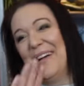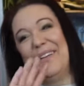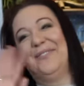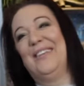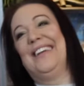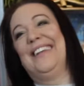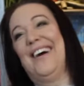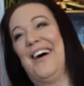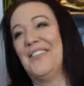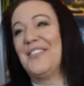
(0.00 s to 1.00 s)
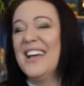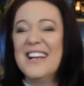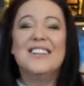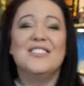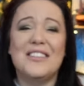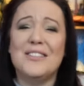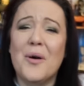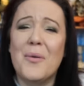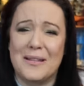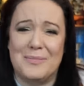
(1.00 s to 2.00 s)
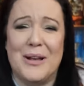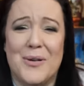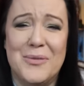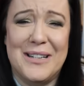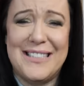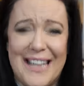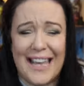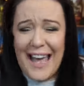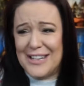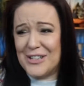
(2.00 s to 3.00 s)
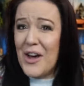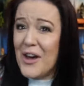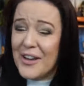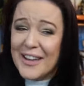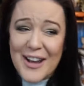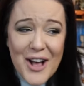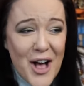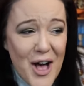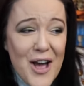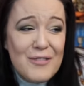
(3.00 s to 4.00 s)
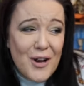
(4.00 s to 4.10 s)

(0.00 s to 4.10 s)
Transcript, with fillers: made me laugh. She's always been called a dickhead, eh? Uh,